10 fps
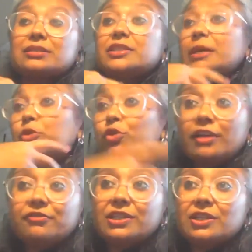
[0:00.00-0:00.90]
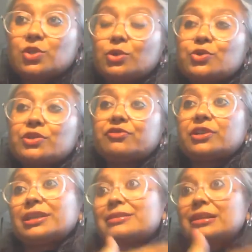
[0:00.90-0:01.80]
The demographic is also
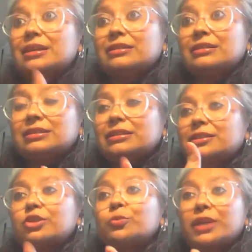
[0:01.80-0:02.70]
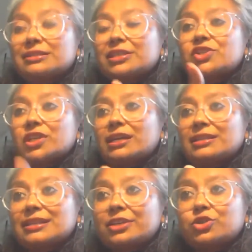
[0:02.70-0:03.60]
different. That's another thing that globalization
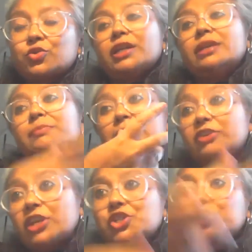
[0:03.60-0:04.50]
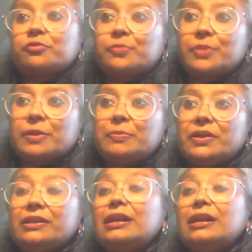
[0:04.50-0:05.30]
has led to, right? Migration of people.